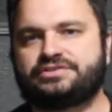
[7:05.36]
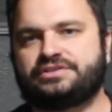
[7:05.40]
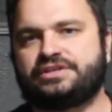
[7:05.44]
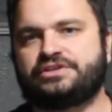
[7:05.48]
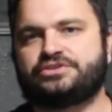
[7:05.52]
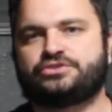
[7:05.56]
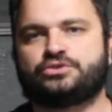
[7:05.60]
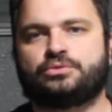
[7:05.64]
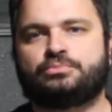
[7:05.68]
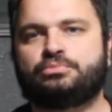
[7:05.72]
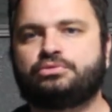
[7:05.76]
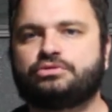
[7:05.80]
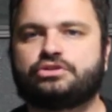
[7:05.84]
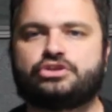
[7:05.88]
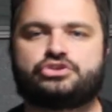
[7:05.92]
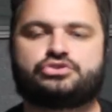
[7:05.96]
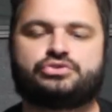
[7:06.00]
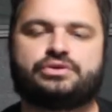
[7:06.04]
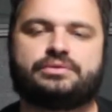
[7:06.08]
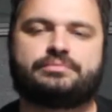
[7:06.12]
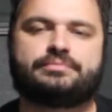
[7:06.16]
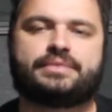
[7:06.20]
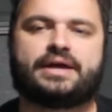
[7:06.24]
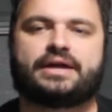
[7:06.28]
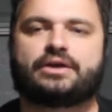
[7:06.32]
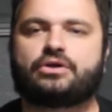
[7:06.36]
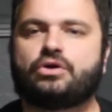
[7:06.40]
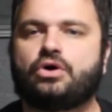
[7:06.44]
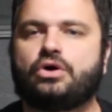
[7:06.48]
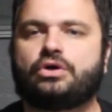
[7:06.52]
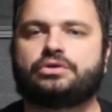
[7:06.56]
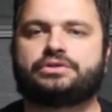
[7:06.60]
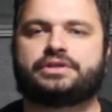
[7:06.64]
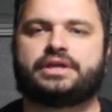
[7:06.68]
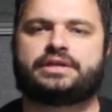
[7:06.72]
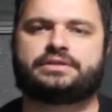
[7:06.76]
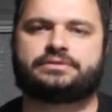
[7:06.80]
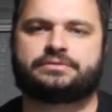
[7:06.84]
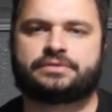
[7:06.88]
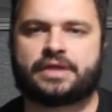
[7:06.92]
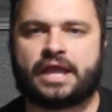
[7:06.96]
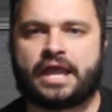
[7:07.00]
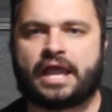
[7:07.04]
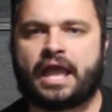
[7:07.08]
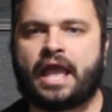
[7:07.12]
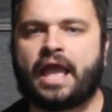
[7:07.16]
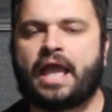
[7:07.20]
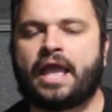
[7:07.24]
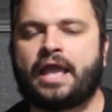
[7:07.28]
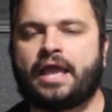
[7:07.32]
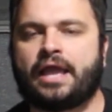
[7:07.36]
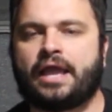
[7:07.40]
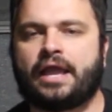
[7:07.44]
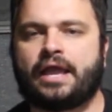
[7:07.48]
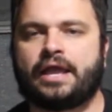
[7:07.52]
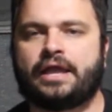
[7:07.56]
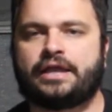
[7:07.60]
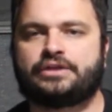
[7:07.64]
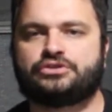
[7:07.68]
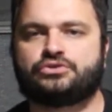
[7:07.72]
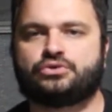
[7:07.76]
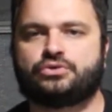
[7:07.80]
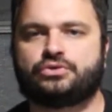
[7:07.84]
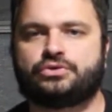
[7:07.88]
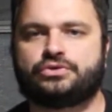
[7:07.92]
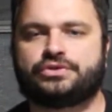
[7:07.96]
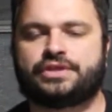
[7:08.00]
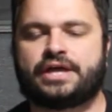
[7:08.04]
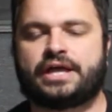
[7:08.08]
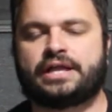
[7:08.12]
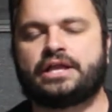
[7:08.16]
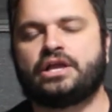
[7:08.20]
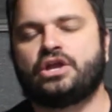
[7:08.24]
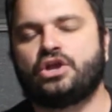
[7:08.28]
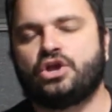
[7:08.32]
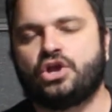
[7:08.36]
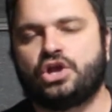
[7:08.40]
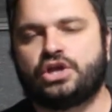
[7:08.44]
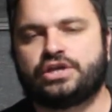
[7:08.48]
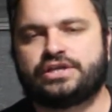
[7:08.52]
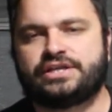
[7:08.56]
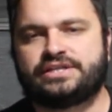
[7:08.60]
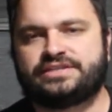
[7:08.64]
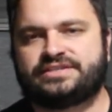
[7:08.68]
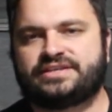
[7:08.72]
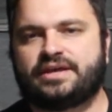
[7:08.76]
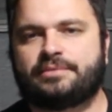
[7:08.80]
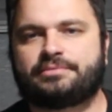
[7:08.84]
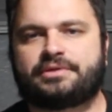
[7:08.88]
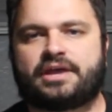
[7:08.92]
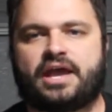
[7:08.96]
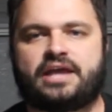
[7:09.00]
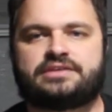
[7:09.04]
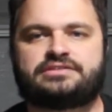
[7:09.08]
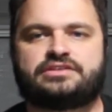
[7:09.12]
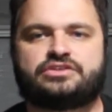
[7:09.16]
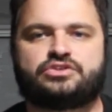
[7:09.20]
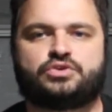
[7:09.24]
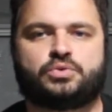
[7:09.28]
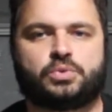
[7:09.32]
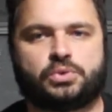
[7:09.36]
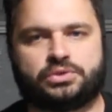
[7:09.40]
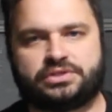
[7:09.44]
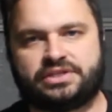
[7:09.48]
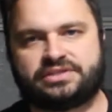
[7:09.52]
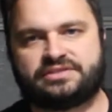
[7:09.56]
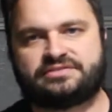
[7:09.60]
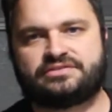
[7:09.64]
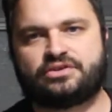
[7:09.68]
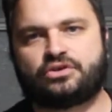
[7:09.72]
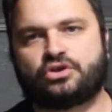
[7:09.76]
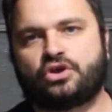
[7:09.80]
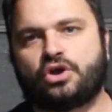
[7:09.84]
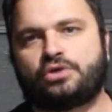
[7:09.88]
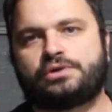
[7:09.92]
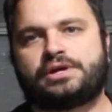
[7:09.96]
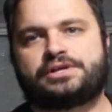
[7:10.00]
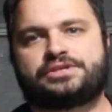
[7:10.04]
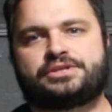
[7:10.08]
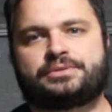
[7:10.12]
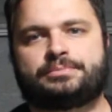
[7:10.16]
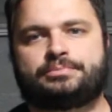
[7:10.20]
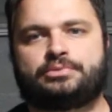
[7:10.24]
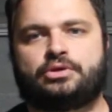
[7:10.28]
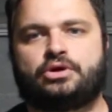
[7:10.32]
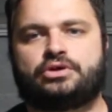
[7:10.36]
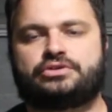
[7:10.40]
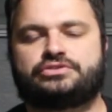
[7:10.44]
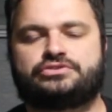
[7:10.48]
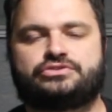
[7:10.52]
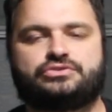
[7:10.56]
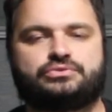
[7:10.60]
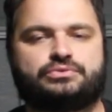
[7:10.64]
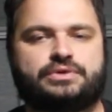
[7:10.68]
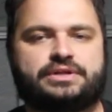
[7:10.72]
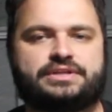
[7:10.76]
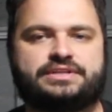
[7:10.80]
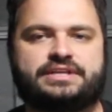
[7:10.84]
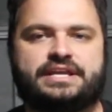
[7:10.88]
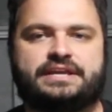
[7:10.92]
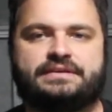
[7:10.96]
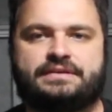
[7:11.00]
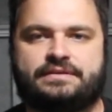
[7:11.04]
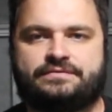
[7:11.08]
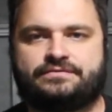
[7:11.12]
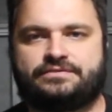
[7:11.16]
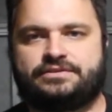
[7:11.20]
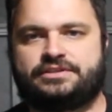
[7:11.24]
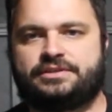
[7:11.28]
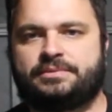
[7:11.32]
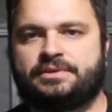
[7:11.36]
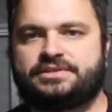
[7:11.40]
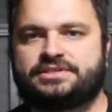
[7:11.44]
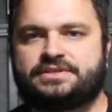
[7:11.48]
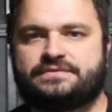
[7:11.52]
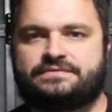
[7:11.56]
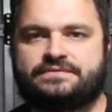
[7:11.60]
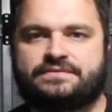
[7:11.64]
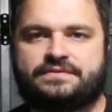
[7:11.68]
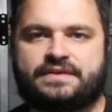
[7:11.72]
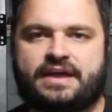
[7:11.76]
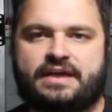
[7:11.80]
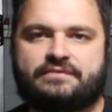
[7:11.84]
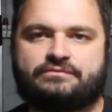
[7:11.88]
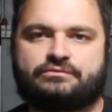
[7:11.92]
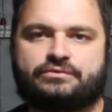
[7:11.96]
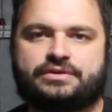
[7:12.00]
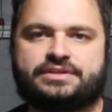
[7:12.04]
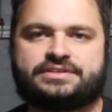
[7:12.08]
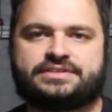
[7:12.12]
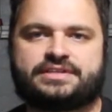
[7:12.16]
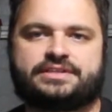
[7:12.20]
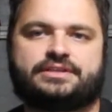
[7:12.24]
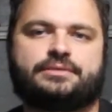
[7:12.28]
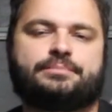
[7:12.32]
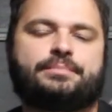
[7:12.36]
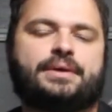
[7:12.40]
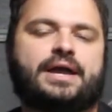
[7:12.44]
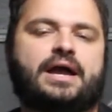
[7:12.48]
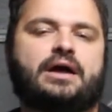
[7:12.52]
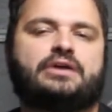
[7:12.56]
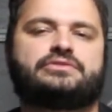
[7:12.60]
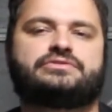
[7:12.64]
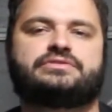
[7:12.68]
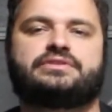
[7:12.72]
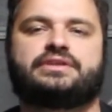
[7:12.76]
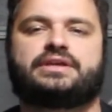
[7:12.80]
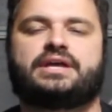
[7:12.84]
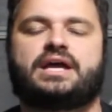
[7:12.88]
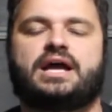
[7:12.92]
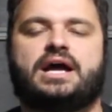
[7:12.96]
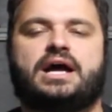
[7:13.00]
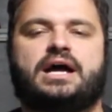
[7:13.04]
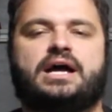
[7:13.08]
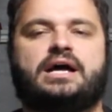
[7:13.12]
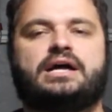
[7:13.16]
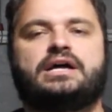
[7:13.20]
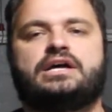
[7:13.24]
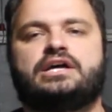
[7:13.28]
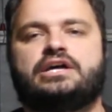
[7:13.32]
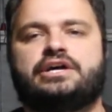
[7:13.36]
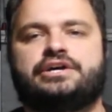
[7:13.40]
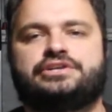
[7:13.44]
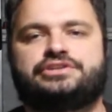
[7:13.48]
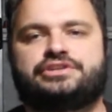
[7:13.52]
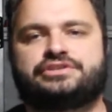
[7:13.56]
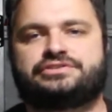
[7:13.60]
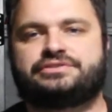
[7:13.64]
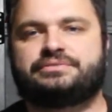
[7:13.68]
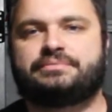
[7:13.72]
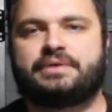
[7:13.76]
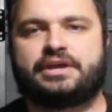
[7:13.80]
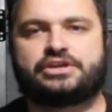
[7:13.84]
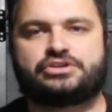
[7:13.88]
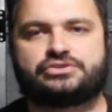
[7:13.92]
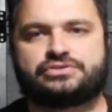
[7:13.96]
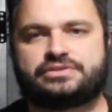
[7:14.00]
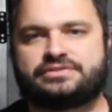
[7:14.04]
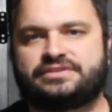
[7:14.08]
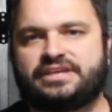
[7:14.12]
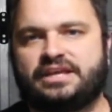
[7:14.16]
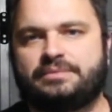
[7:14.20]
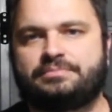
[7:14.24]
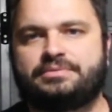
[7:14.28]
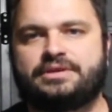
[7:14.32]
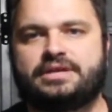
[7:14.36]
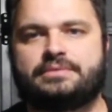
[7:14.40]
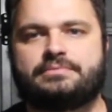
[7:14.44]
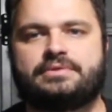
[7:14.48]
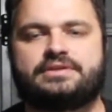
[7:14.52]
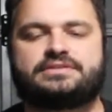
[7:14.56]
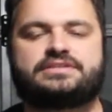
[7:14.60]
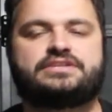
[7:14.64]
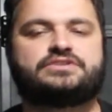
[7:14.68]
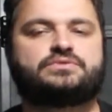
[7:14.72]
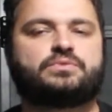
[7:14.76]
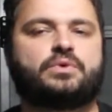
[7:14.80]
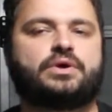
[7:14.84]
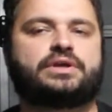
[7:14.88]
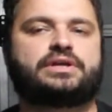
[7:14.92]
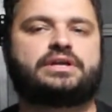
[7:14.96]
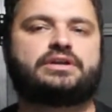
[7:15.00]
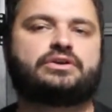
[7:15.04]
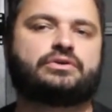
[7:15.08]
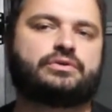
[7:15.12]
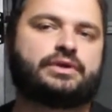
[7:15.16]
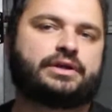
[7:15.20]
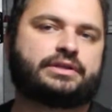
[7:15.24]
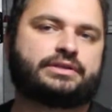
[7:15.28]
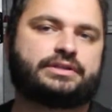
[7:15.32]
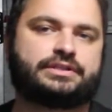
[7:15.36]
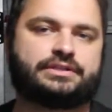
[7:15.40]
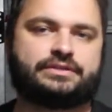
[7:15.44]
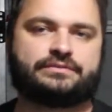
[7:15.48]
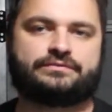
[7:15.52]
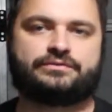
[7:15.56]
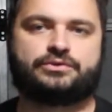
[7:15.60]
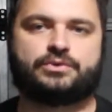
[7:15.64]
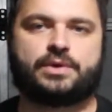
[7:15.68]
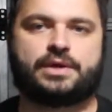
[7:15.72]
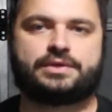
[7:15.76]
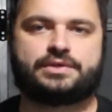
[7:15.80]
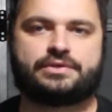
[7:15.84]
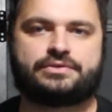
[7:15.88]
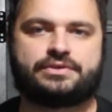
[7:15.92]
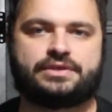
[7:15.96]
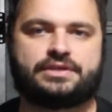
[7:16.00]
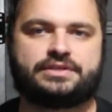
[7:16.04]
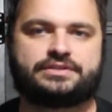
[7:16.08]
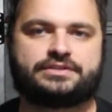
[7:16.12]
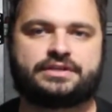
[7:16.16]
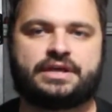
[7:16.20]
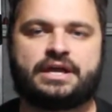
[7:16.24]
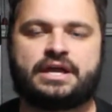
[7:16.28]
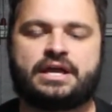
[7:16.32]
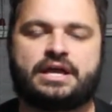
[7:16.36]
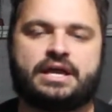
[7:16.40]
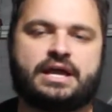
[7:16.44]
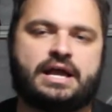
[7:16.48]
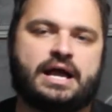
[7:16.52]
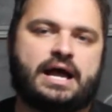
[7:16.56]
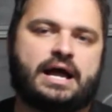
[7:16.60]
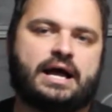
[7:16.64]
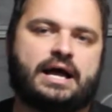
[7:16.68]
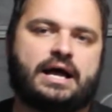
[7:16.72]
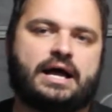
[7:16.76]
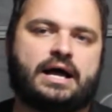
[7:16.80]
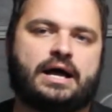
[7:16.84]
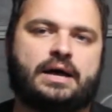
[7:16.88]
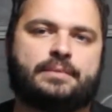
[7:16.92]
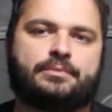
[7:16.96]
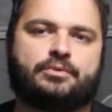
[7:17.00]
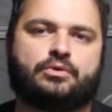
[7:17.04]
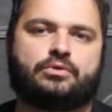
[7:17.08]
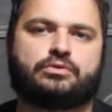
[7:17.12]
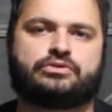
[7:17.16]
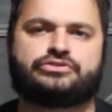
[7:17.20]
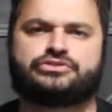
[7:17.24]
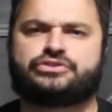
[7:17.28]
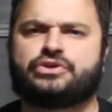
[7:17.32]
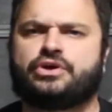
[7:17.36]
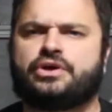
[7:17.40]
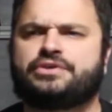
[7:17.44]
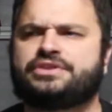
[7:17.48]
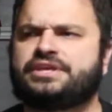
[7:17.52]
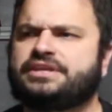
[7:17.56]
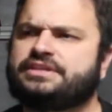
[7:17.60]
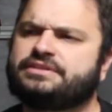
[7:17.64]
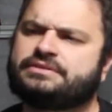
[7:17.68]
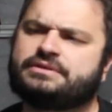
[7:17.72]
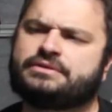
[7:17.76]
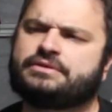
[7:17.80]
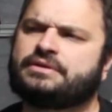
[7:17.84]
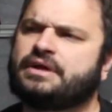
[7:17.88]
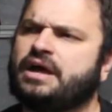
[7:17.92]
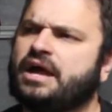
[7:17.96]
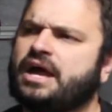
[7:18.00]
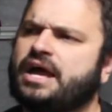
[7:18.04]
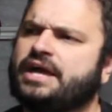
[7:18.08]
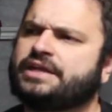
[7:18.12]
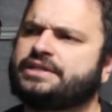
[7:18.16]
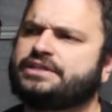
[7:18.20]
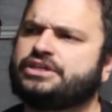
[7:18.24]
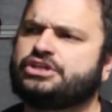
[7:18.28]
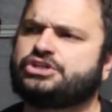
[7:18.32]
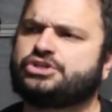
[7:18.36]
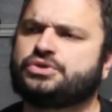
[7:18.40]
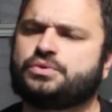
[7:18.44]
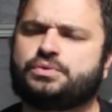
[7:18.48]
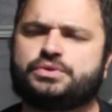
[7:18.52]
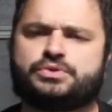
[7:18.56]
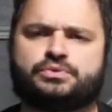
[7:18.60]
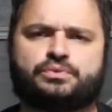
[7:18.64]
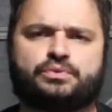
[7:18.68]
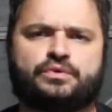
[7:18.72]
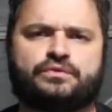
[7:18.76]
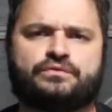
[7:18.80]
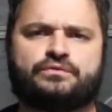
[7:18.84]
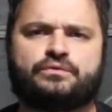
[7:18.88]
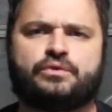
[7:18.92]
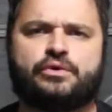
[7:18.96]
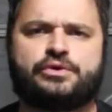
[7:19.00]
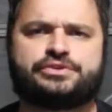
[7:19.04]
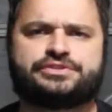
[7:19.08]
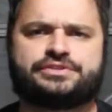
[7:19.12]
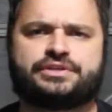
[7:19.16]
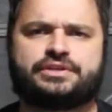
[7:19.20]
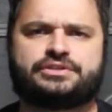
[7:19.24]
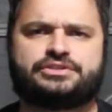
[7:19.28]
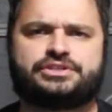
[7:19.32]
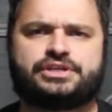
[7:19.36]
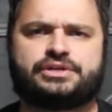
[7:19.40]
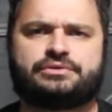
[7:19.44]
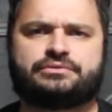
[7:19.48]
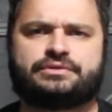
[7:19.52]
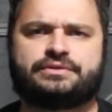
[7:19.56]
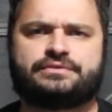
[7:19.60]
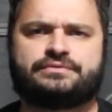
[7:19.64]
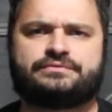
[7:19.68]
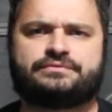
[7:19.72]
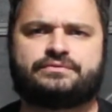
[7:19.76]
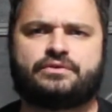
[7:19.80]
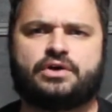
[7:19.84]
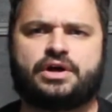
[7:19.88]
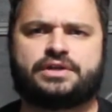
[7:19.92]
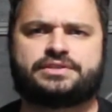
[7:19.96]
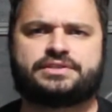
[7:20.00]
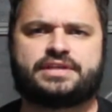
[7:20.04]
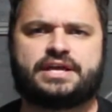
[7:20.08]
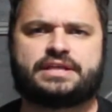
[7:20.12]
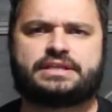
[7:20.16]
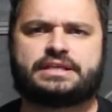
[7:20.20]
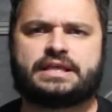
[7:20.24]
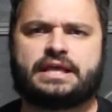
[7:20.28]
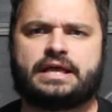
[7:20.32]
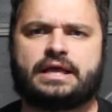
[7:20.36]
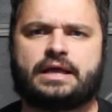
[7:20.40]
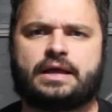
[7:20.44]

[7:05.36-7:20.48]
the install, put the trim back on and do all of that. In some cases, you'll need to go around the block to it depends if you have reset the power to the car, just to make sure the TPMS is working correctly and a few other things. Also, I think I had an issue with reverse, and I generally find that